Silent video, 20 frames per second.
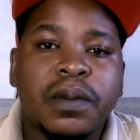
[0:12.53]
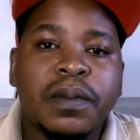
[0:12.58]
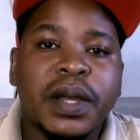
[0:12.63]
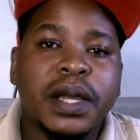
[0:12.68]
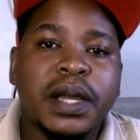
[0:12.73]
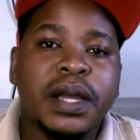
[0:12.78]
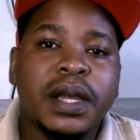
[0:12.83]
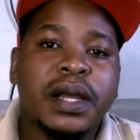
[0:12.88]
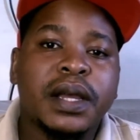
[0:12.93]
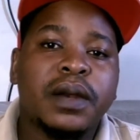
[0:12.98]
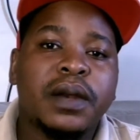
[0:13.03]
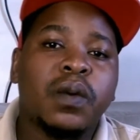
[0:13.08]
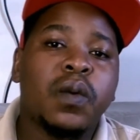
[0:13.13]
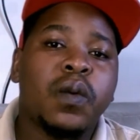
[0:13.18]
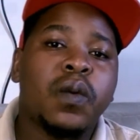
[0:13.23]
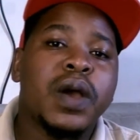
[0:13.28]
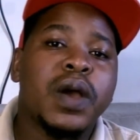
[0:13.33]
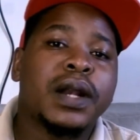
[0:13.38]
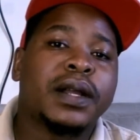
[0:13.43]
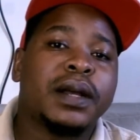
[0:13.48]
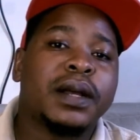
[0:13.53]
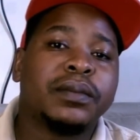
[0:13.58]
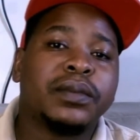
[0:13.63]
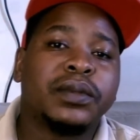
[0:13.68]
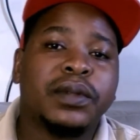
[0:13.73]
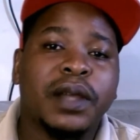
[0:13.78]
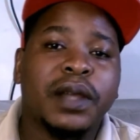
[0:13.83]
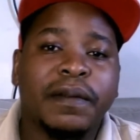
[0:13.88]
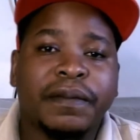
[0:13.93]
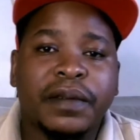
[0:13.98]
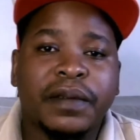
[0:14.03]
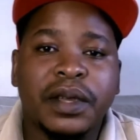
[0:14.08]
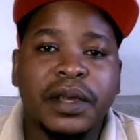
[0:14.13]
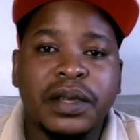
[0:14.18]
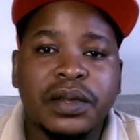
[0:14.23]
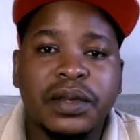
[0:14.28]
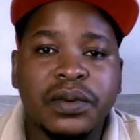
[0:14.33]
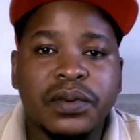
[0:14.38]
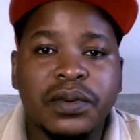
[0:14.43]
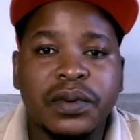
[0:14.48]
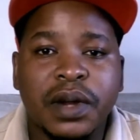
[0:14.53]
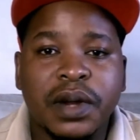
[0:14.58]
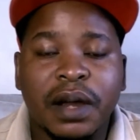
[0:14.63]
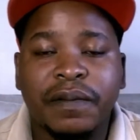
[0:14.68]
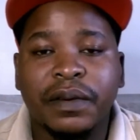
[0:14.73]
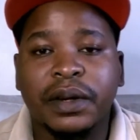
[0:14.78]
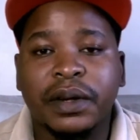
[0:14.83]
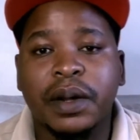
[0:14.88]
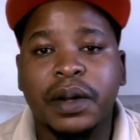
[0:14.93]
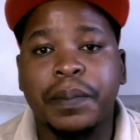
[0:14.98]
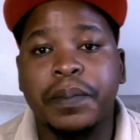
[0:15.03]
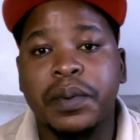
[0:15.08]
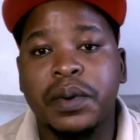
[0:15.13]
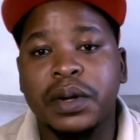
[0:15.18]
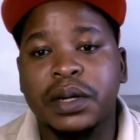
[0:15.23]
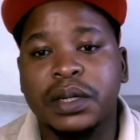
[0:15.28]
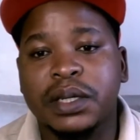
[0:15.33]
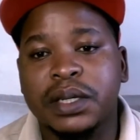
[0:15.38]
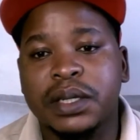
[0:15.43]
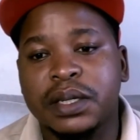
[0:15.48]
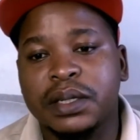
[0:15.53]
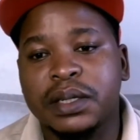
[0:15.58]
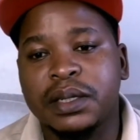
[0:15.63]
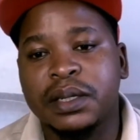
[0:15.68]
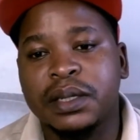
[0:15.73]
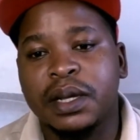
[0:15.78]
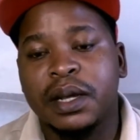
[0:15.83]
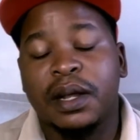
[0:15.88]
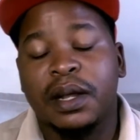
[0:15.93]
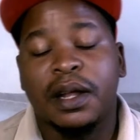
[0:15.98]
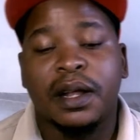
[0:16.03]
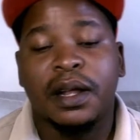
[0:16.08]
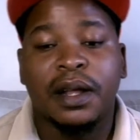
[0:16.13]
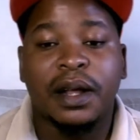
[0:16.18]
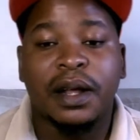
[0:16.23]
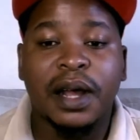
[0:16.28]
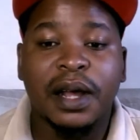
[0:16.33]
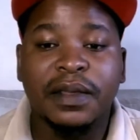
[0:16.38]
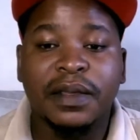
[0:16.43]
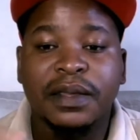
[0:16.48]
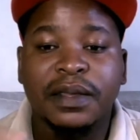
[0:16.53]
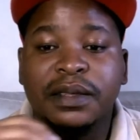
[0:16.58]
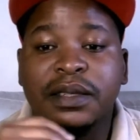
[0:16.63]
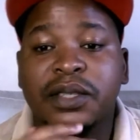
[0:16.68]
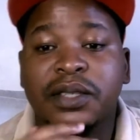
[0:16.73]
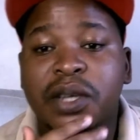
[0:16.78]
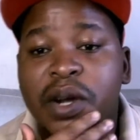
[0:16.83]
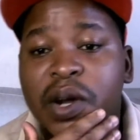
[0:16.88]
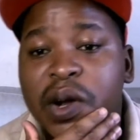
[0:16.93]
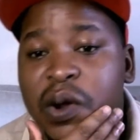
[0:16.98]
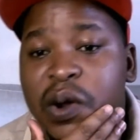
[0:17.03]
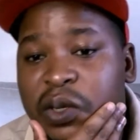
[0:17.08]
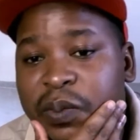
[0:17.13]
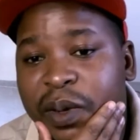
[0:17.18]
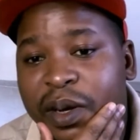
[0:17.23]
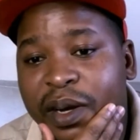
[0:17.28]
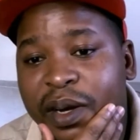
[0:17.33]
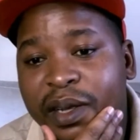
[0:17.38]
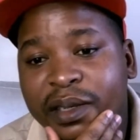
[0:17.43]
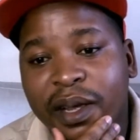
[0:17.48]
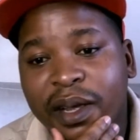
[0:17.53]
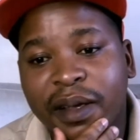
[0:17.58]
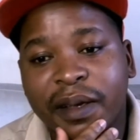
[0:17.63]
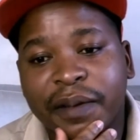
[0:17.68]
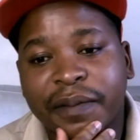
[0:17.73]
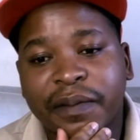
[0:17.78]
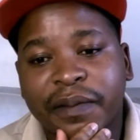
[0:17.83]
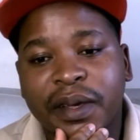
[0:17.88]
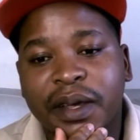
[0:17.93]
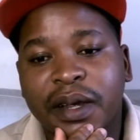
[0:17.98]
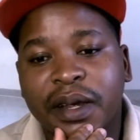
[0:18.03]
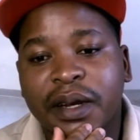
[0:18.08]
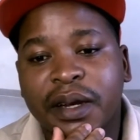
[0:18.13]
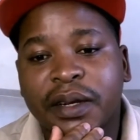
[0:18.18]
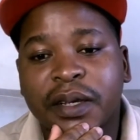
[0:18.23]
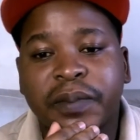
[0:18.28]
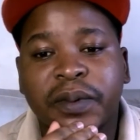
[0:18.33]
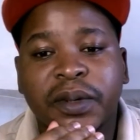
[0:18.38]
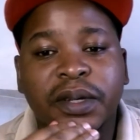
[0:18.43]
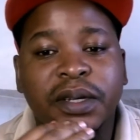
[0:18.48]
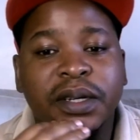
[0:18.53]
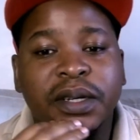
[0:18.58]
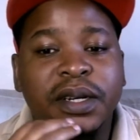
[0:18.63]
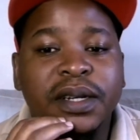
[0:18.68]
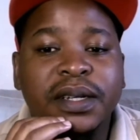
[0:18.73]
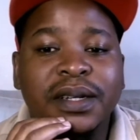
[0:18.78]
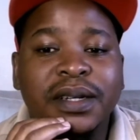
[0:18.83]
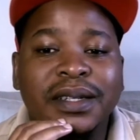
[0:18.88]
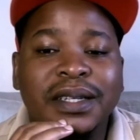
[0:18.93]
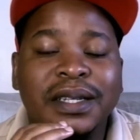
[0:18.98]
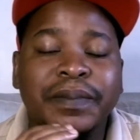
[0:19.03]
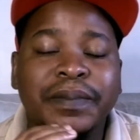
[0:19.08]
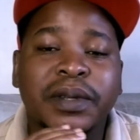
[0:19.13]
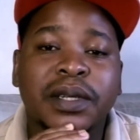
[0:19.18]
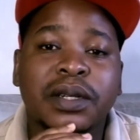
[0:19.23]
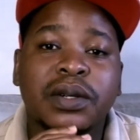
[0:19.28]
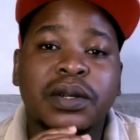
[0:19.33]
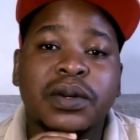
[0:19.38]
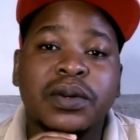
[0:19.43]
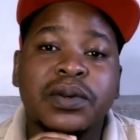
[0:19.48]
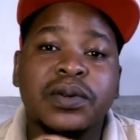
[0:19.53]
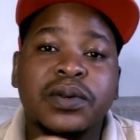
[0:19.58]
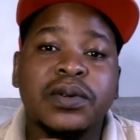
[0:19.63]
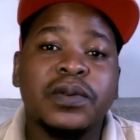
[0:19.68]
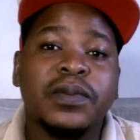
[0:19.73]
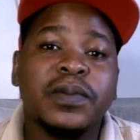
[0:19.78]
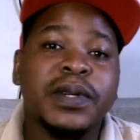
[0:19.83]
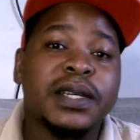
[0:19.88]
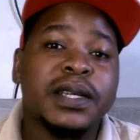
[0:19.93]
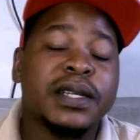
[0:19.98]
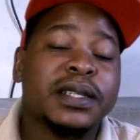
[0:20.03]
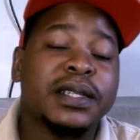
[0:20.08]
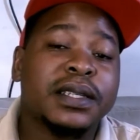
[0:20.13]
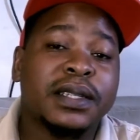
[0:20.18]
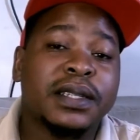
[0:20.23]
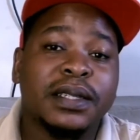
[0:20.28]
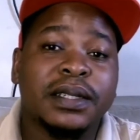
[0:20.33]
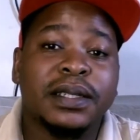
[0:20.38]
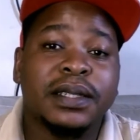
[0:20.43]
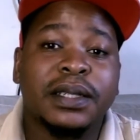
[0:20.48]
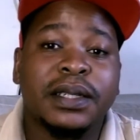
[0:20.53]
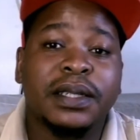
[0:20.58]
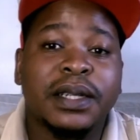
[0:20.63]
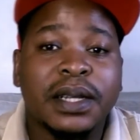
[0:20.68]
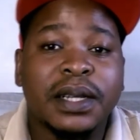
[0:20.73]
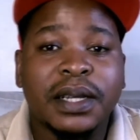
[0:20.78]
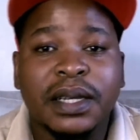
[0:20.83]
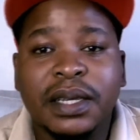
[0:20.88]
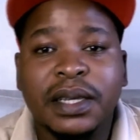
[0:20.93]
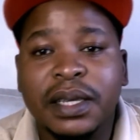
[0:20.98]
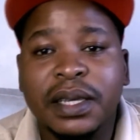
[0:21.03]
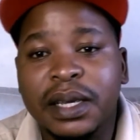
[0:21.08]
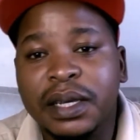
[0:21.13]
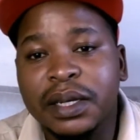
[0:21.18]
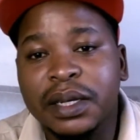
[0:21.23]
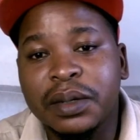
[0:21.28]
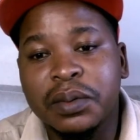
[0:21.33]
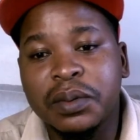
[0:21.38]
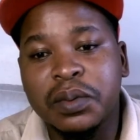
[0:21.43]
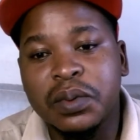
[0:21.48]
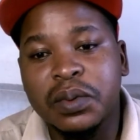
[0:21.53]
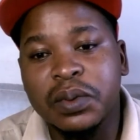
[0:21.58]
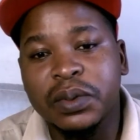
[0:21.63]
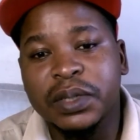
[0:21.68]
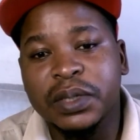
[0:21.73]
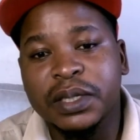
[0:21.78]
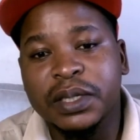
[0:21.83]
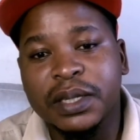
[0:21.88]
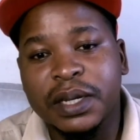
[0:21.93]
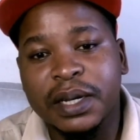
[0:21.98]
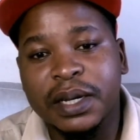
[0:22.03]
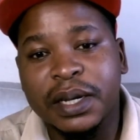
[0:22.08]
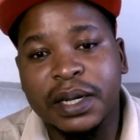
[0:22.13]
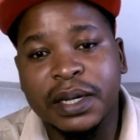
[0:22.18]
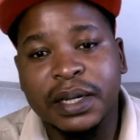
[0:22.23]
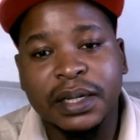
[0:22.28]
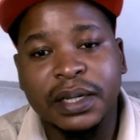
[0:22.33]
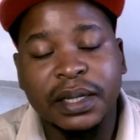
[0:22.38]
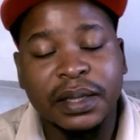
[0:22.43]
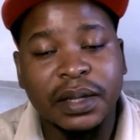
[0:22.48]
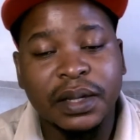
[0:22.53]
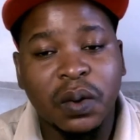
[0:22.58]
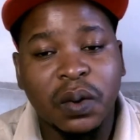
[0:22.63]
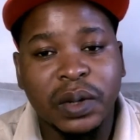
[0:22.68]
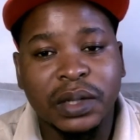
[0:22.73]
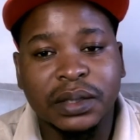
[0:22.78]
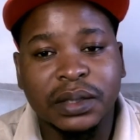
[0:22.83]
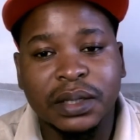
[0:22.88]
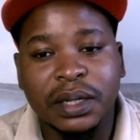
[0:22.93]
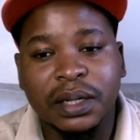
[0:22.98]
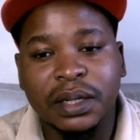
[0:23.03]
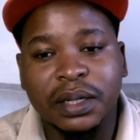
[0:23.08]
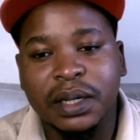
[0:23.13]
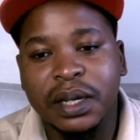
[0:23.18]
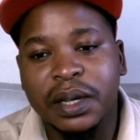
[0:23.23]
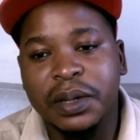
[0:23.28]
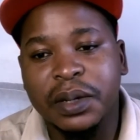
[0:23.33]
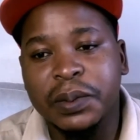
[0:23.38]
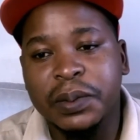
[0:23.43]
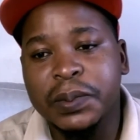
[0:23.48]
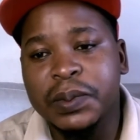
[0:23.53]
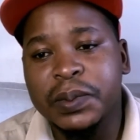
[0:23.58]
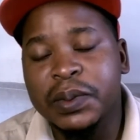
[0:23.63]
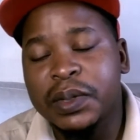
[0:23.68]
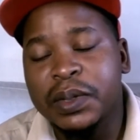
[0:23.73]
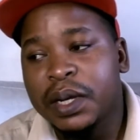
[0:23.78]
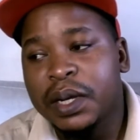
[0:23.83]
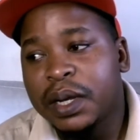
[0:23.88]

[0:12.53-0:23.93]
man. Welcome to FKU Africa Podcast. This is your host, Maneza F8, keeping it real, keeping it cool, man. Still here in Worcester, in the Western Cape.